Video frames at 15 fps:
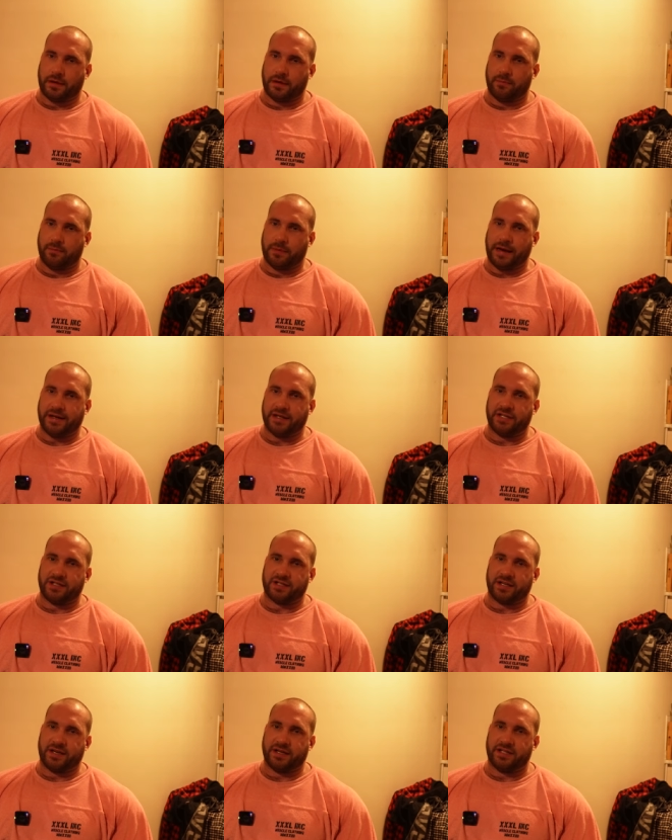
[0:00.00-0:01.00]
um,
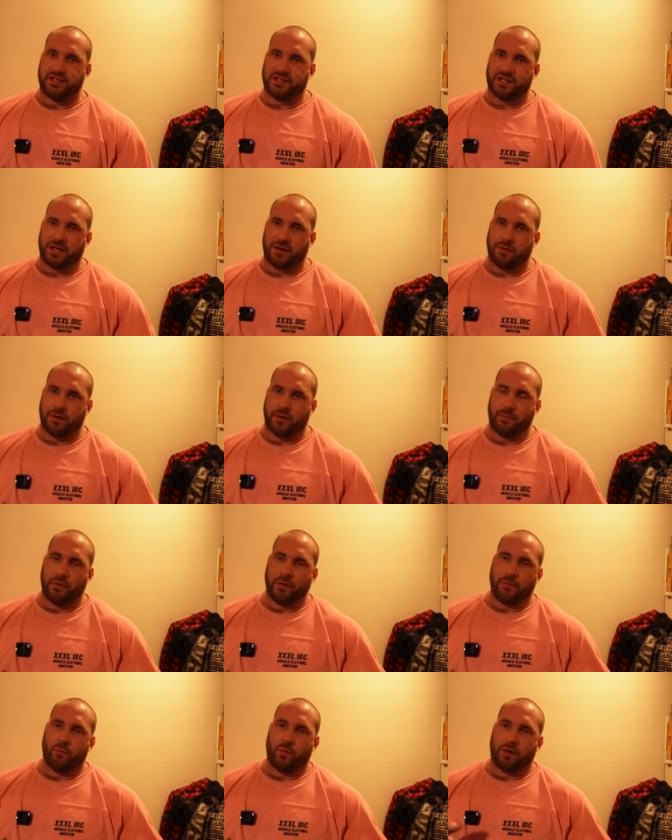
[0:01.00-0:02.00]
ages and ages ago, and I
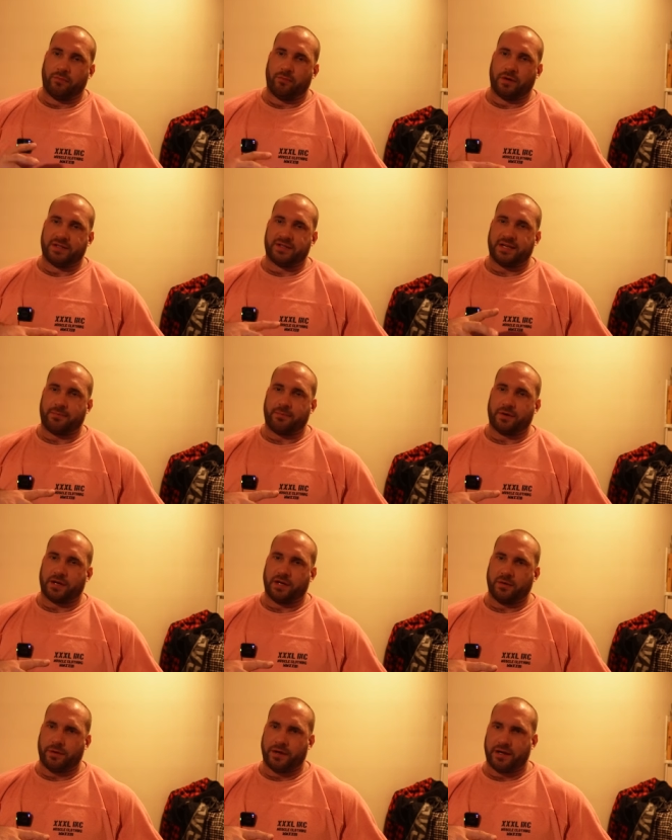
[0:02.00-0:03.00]
put in one of my separate
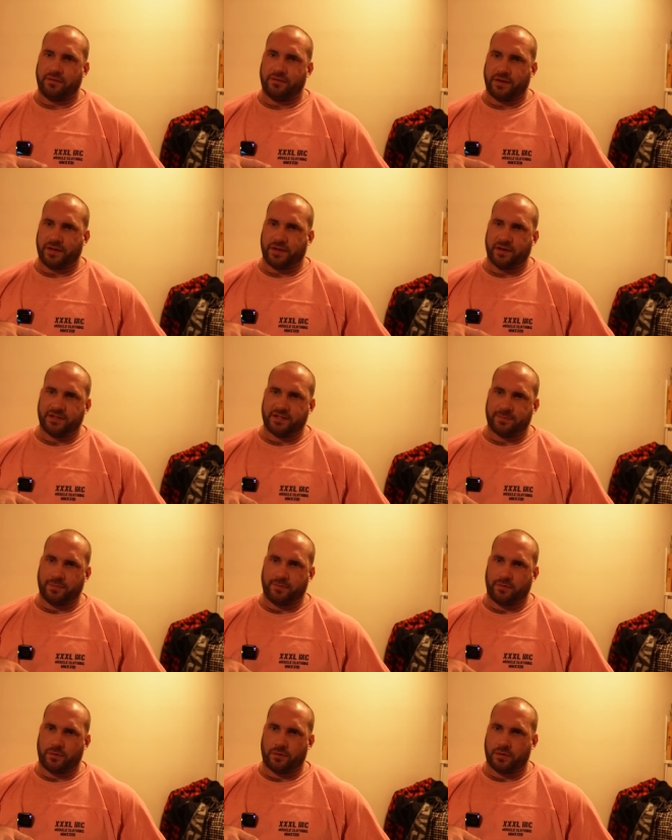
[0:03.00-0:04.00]
Q and A videos
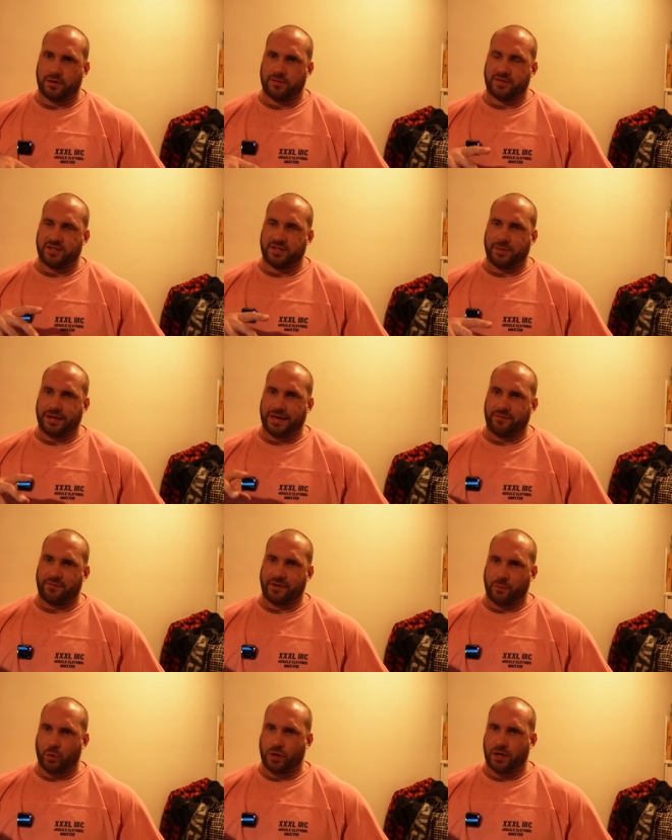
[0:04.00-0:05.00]
before I was doing
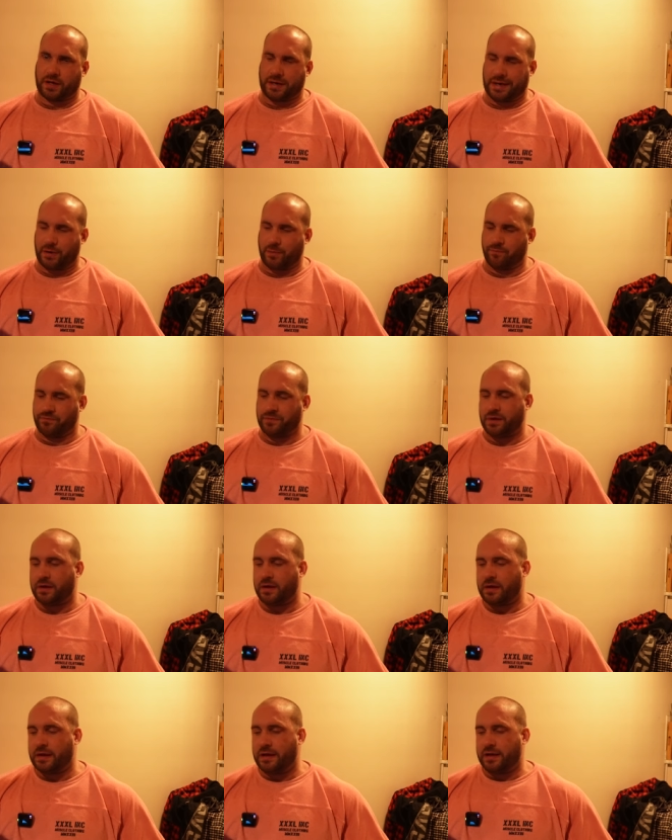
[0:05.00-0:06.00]
every workout
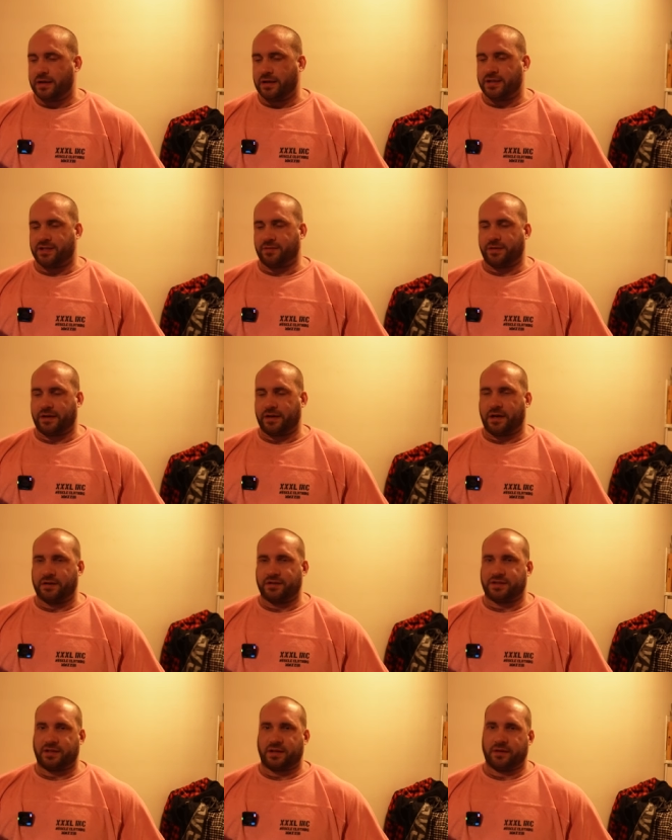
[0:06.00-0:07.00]
as a video.
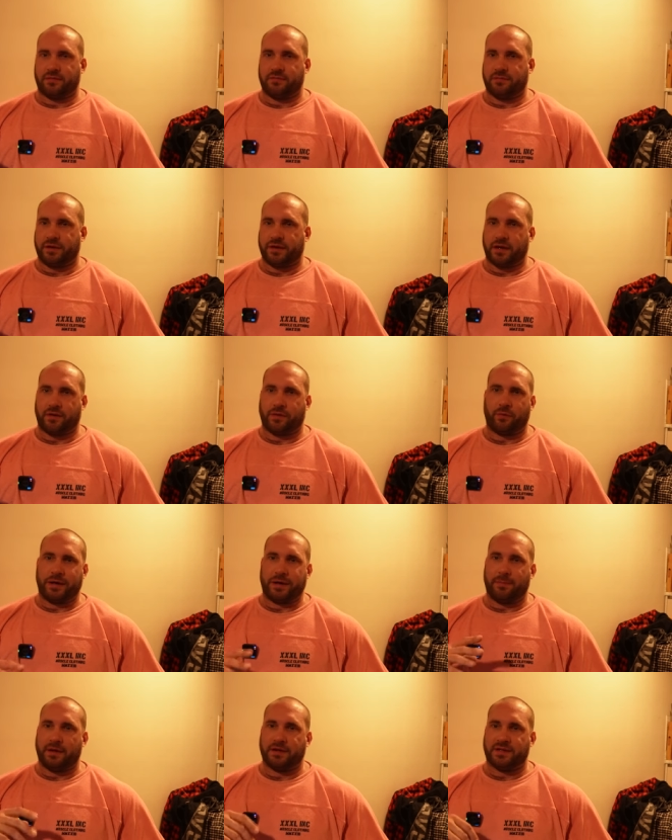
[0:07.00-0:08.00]
So you know,
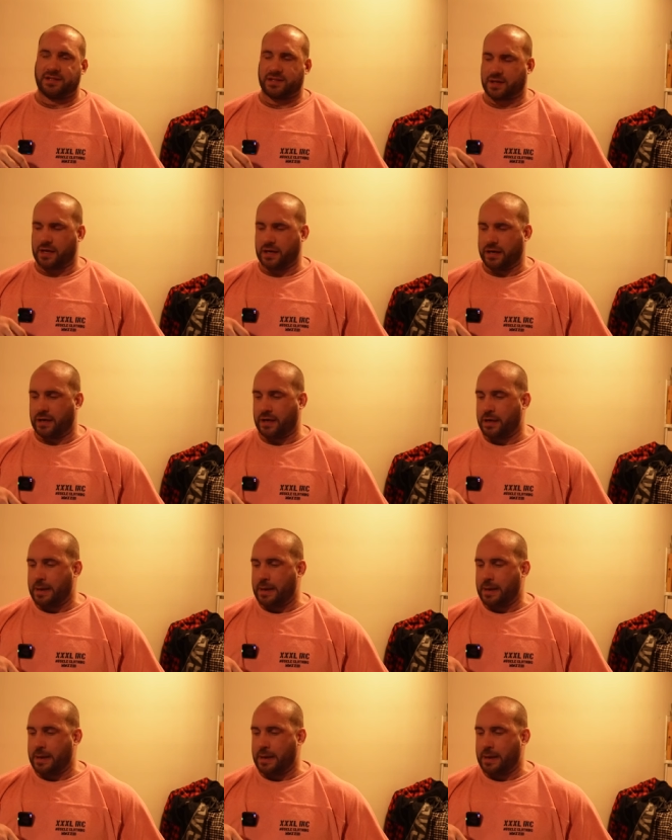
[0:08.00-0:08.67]
three months ago.